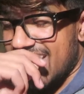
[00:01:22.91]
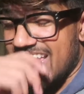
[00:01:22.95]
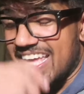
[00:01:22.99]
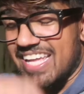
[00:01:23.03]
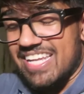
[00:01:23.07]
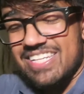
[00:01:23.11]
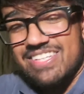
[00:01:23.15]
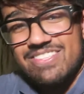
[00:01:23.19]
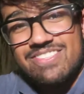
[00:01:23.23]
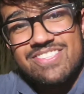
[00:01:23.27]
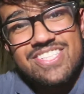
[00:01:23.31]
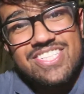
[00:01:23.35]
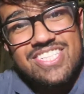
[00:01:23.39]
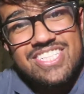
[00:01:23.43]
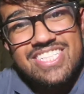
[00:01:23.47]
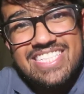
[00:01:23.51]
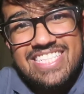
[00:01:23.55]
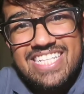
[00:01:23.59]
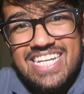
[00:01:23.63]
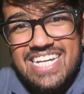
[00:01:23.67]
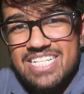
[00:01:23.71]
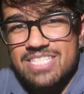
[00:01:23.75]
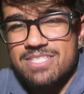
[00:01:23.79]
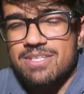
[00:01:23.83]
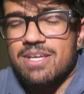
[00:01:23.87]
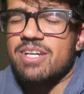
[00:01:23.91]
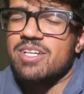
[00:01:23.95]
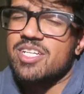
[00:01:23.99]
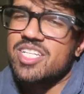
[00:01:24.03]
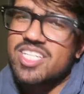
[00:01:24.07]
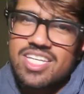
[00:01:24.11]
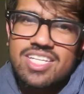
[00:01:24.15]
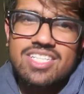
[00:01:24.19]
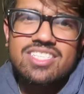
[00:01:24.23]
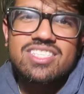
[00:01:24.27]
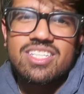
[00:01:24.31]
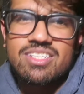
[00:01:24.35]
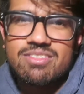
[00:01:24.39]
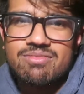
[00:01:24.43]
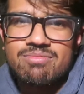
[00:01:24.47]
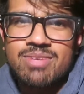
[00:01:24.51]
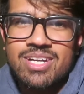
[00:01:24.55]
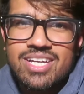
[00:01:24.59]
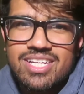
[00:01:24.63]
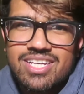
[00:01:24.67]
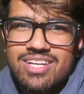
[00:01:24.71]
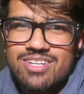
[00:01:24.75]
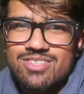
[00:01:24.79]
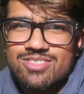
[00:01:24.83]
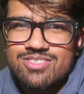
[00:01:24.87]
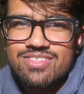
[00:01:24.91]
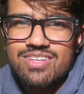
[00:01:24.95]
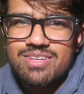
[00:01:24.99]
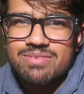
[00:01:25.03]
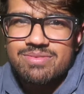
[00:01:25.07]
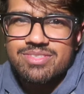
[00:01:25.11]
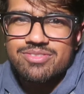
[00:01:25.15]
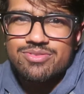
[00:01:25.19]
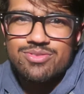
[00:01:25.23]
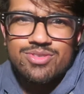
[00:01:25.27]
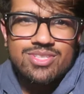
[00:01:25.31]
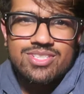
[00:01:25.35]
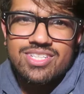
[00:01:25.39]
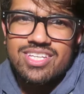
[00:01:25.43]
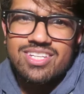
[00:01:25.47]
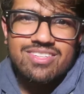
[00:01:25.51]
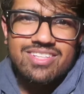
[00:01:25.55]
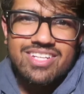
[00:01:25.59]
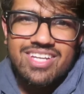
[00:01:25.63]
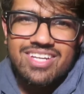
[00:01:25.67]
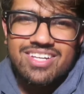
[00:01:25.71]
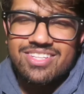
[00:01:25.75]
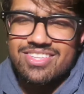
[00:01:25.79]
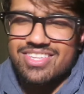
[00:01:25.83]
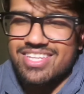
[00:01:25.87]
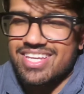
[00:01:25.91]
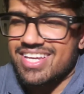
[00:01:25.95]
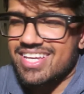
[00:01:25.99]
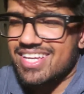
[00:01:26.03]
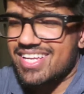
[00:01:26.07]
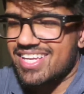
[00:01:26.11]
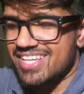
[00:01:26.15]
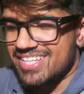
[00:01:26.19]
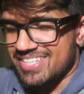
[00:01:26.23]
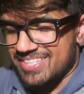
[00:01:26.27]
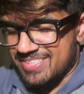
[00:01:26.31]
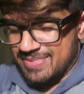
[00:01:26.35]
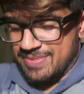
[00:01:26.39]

And it was just nuts, uh, except my house family, of course. I don't count that